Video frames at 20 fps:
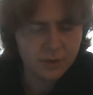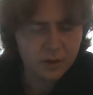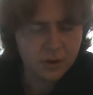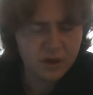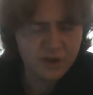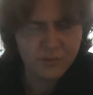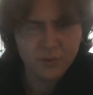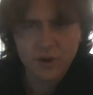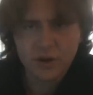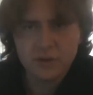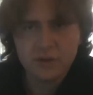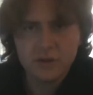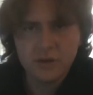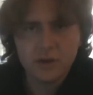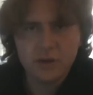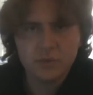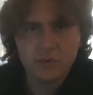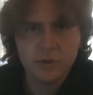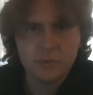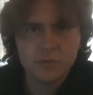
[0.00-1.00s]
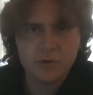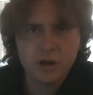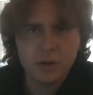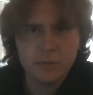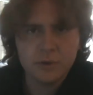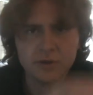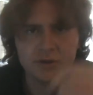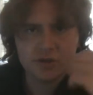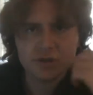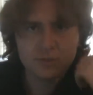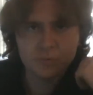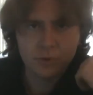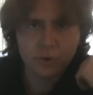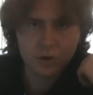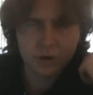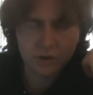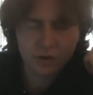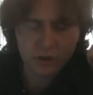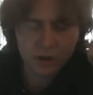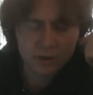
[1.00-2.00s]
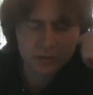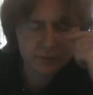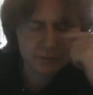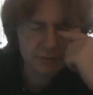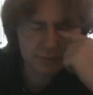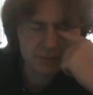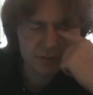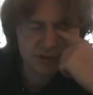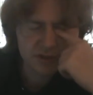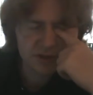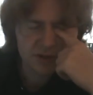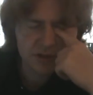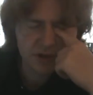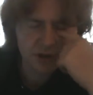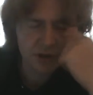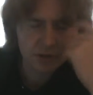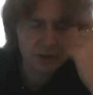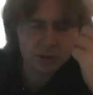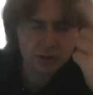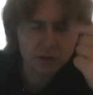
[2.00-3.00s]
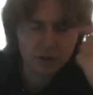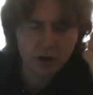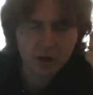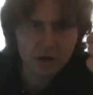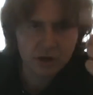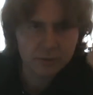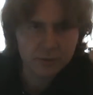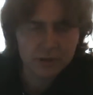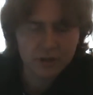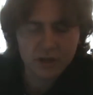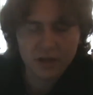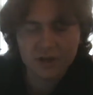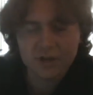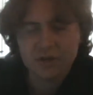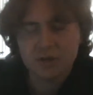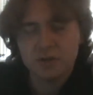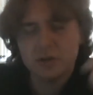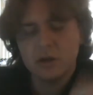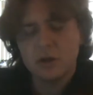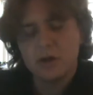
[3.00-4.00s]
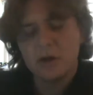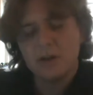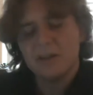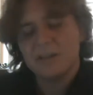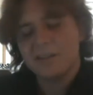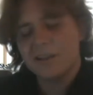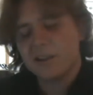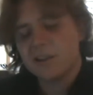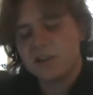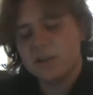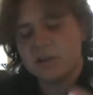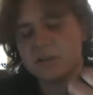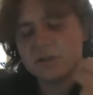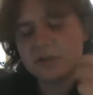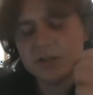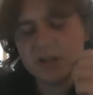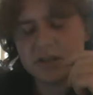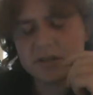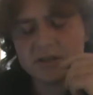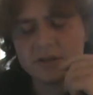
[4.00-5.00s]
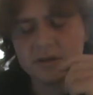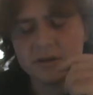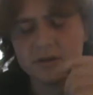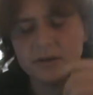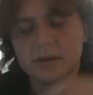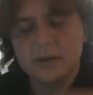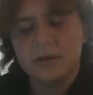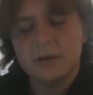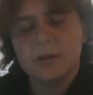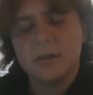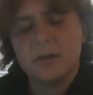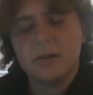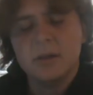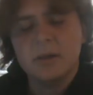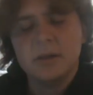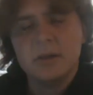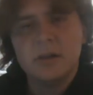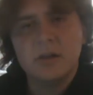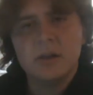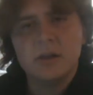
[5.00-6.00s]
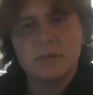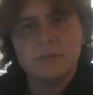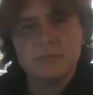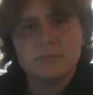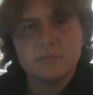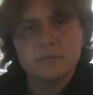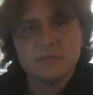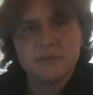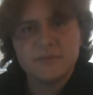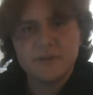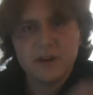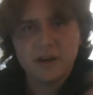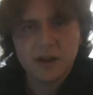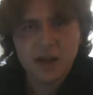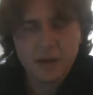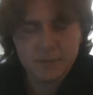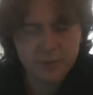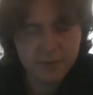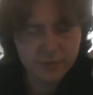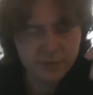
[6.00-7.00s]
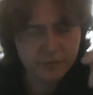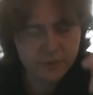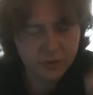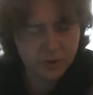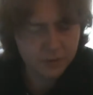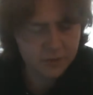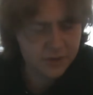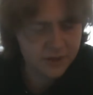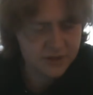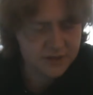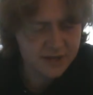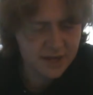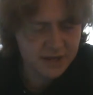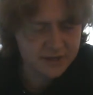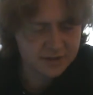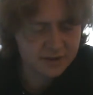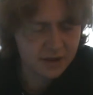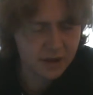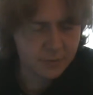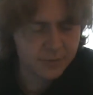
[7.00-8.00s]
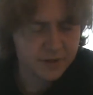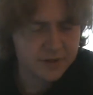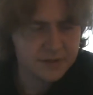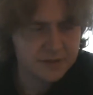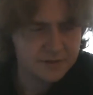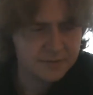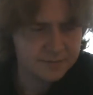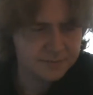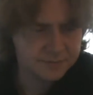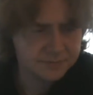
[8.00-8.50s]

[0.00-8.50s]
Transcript: If we continue, we'll probably just border on circular argumentation like he suggested. Uh, I've seen it happen before with these kinds of topics.